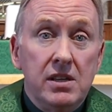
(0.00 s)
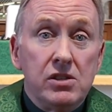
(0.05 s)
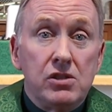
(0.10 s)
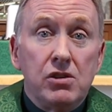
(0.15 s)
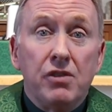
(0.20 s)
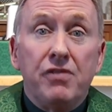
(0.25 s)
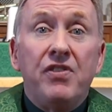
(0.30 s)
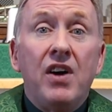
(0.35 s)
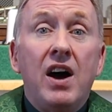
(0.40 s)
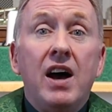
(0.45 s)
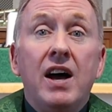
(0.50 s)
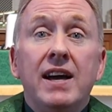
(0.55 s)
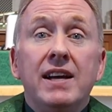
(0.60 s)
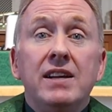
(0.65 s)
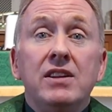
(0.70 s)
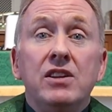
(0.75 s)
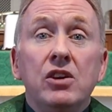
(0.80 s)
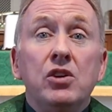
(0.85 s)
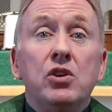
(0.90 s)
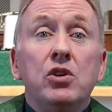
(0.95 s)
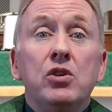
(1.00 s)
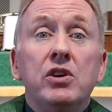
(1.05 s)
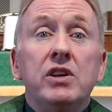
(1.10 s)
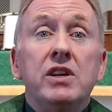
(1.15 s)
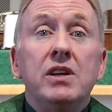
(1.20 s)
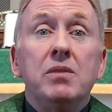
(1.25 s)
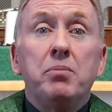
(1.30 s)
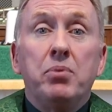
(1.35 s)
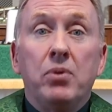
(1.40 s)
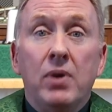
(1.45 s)
So find the
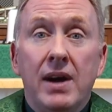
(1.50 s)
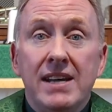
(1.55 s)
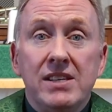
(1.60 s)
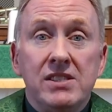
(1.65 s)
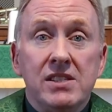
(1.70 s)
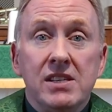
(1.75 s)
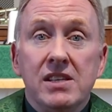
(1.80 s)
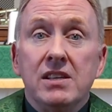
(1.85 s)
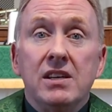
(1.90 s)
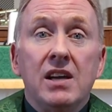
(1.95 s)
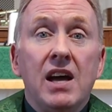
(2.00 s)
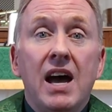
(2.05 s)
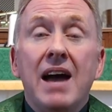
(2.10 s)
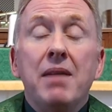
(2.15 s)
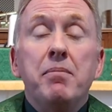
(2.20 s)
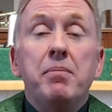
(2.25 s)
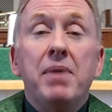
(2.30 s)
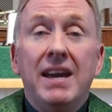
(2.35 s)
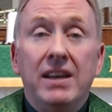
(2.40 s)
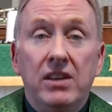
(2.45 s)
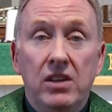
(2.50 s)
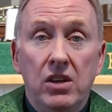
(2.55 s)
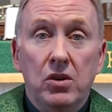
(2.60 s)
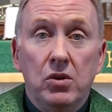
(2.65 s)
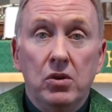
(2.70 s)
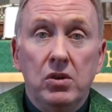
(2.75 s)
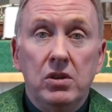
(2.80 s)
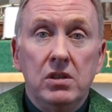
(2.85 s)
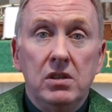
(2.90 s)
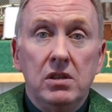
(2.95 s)
good and praise it, I beg
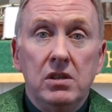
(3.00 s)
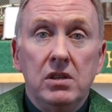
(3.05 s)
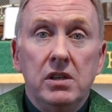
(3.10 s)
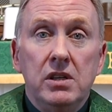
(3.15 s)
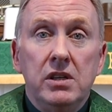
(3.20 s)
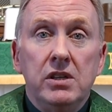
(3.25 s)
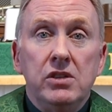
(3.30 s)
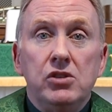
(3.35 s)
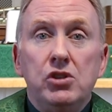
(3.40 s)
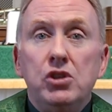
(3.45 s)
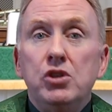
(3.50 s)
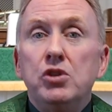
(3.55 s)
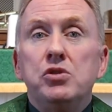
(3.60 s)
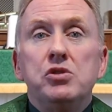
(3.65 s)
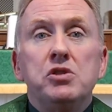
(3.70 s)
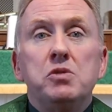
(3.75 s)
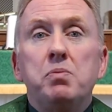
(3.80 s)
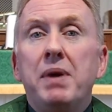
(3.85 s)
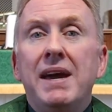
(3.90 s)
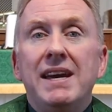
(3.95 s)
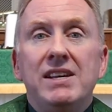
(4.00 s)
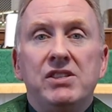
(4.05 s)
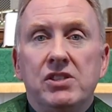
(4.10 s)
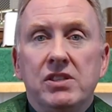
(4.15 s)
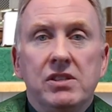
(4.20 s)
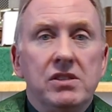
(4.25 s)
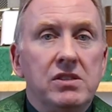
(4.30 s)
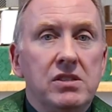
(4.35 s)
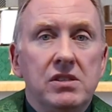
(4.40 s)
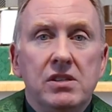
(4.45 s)
you. Choose
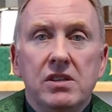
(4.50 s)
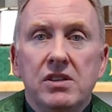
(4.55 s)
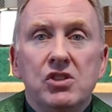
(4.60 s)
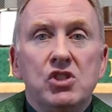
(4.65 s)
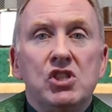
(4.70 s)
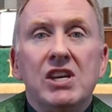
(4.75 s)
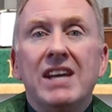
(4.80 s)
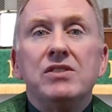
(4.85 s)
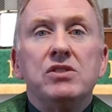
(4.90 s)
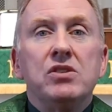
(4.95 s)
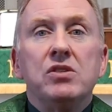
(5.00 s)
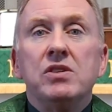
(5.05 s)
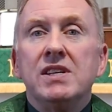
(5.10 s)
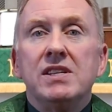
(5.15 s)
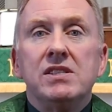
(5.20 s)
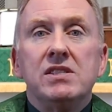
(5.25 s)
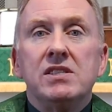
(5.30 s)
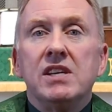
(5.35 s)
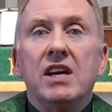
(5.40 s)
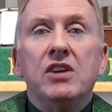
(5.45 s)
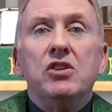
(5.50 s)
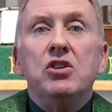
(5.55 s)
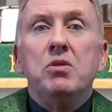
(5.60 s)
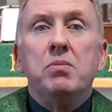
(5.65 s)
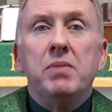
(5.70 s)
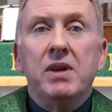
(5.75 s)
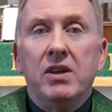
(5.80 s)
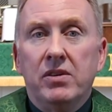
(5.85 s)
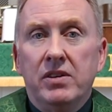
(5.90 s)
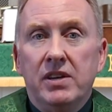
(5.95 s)
patience, gentleness, and
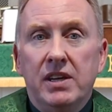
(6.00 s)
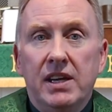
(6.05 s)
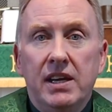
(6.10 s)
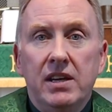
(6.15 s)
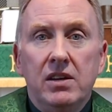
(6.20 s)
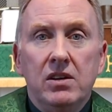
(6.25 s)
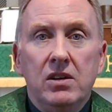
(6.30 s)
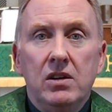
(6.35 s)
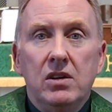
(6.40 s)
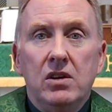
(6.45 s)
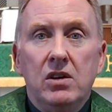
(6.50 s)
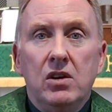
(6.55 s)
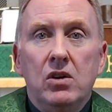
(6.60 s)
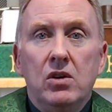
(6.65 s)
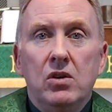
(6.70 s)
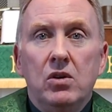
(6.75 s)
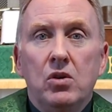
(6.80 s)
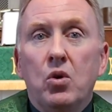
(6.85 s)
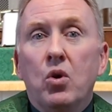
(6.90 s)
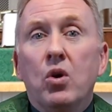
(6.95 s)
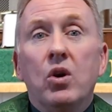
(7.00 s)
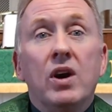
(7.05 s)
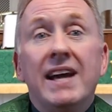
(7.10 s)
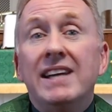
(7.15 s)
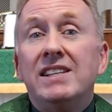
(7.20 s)
humility, or